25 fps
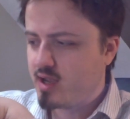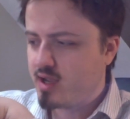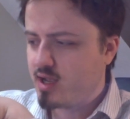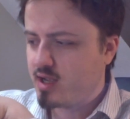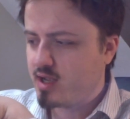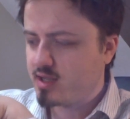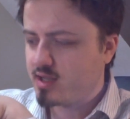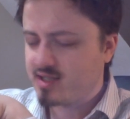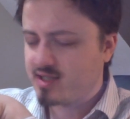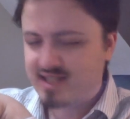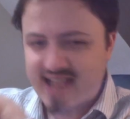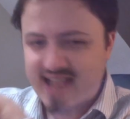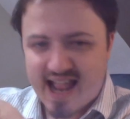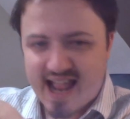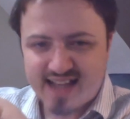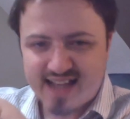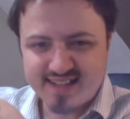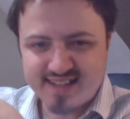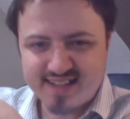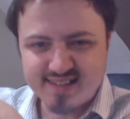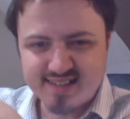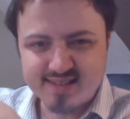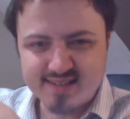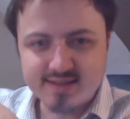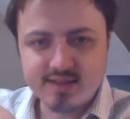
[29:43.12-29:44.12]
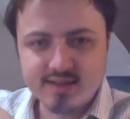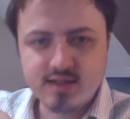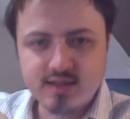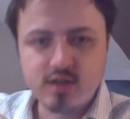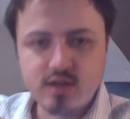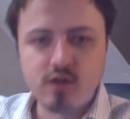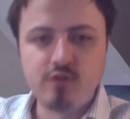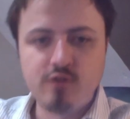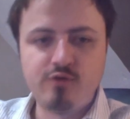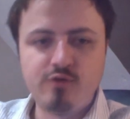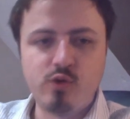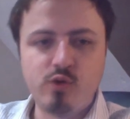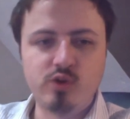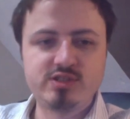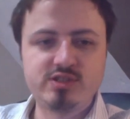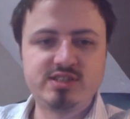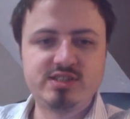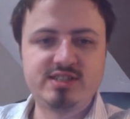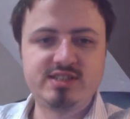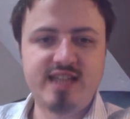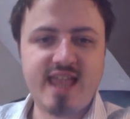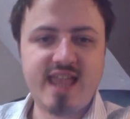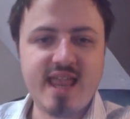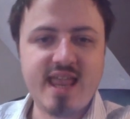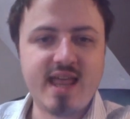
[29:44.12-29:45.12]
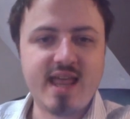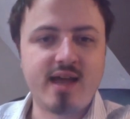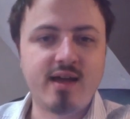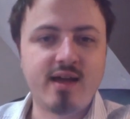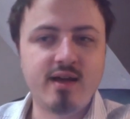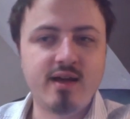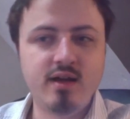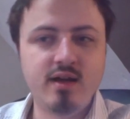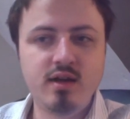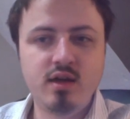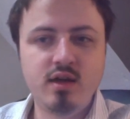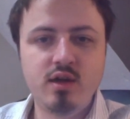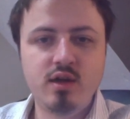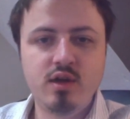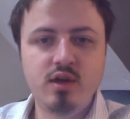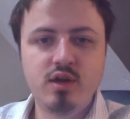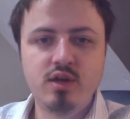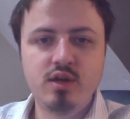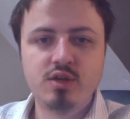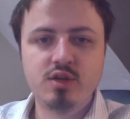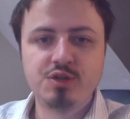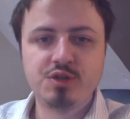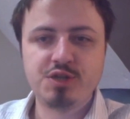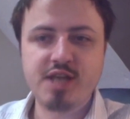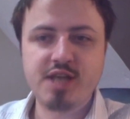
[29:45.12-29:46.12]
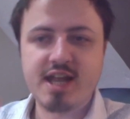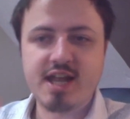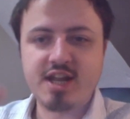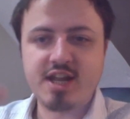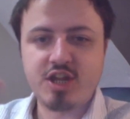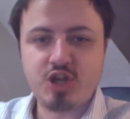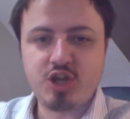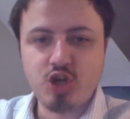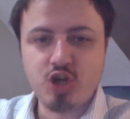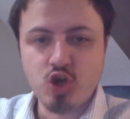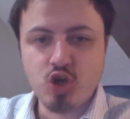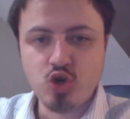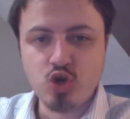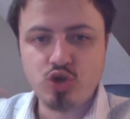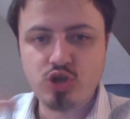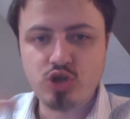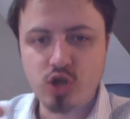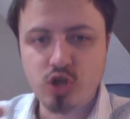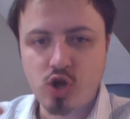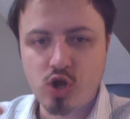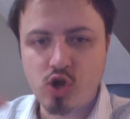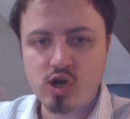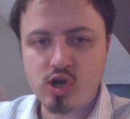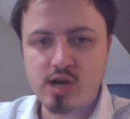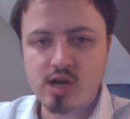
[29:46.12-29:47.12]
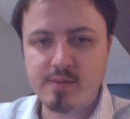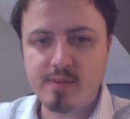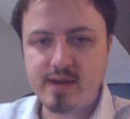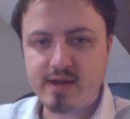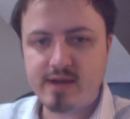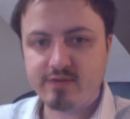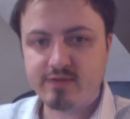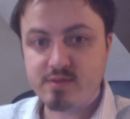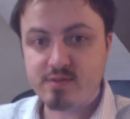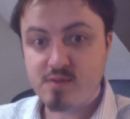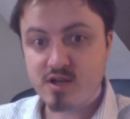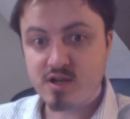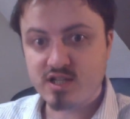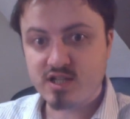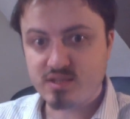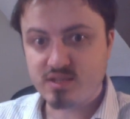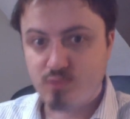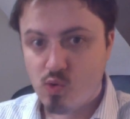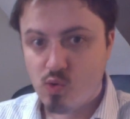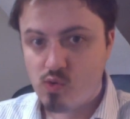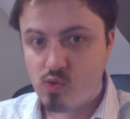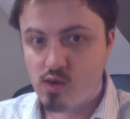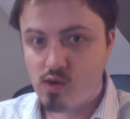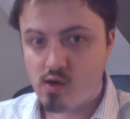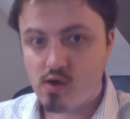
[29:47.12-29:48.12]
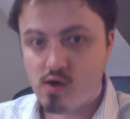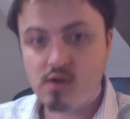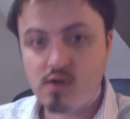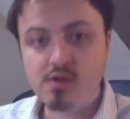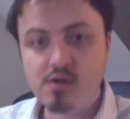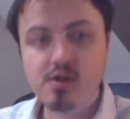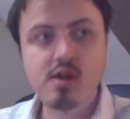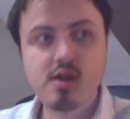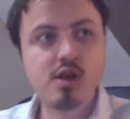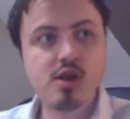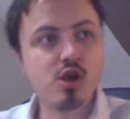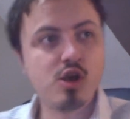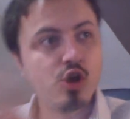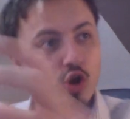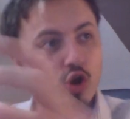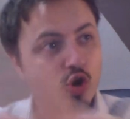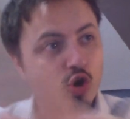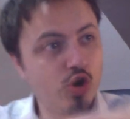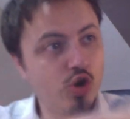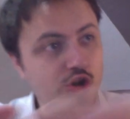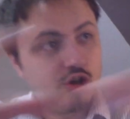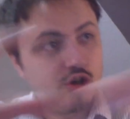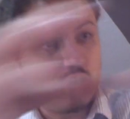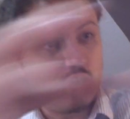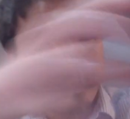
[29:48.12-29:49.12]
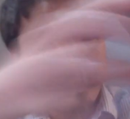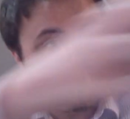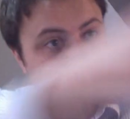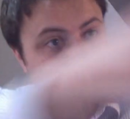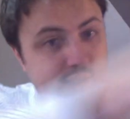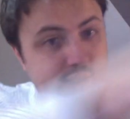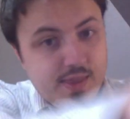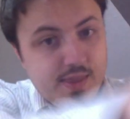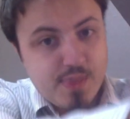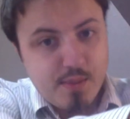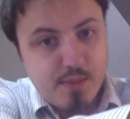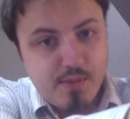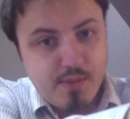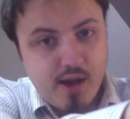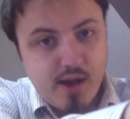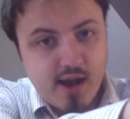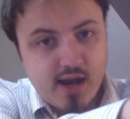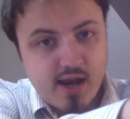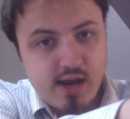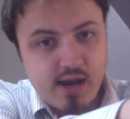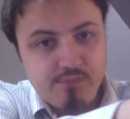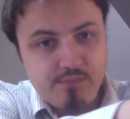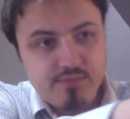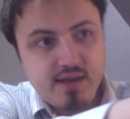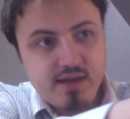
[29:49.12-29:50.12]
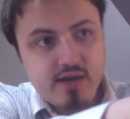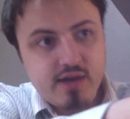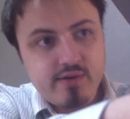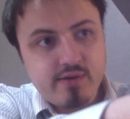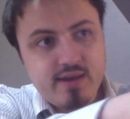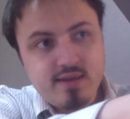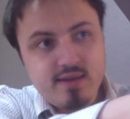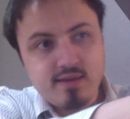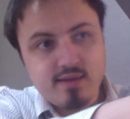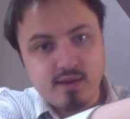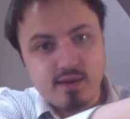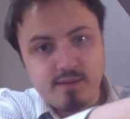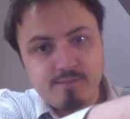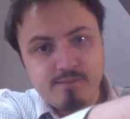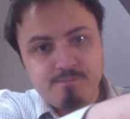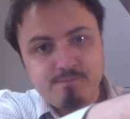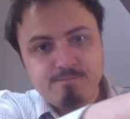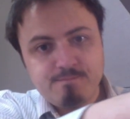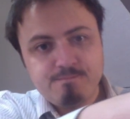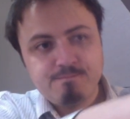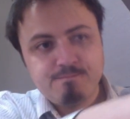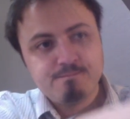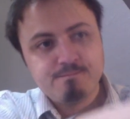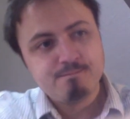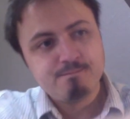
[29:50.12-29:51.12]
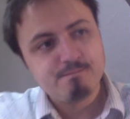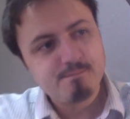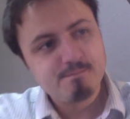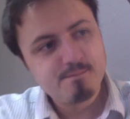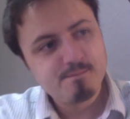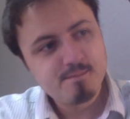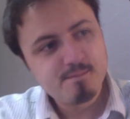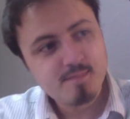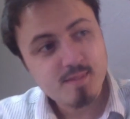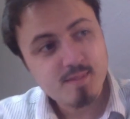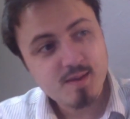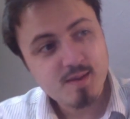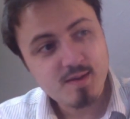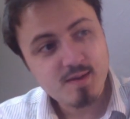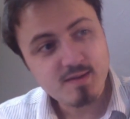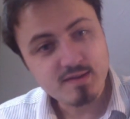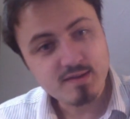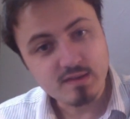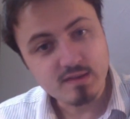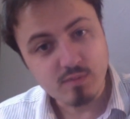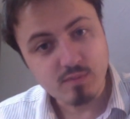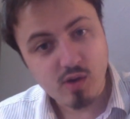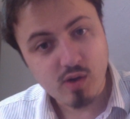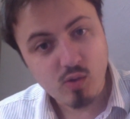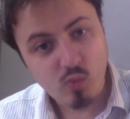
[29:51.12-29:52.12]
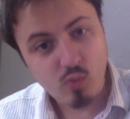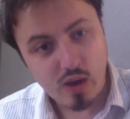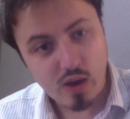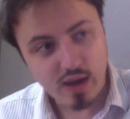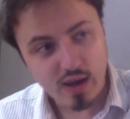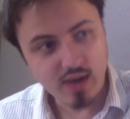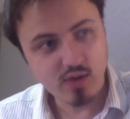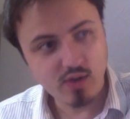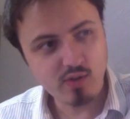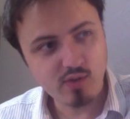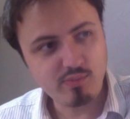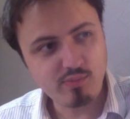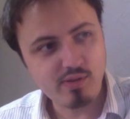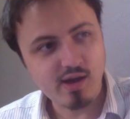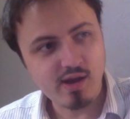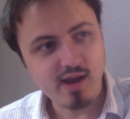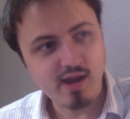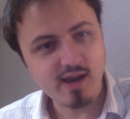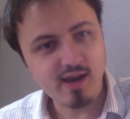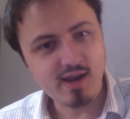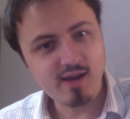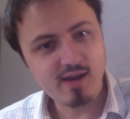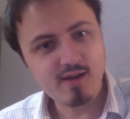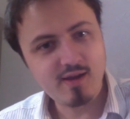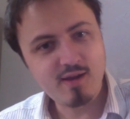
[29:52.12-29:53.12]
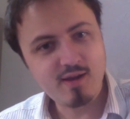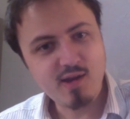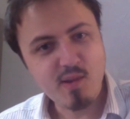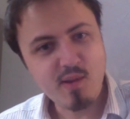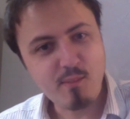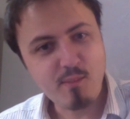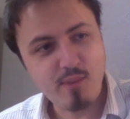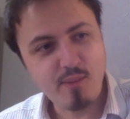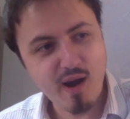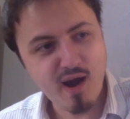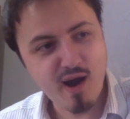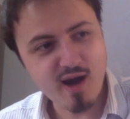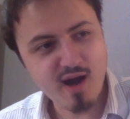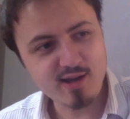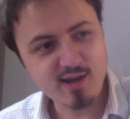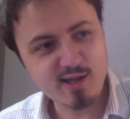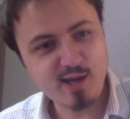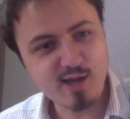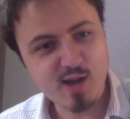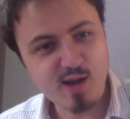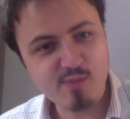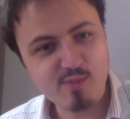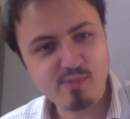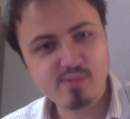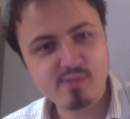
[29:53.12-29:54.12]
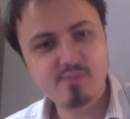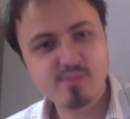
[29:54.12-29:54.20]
scattered forces here. So you had a huge lot coming after my small lot. Couldn't threaten the bike up there either. So my one little bike parked up,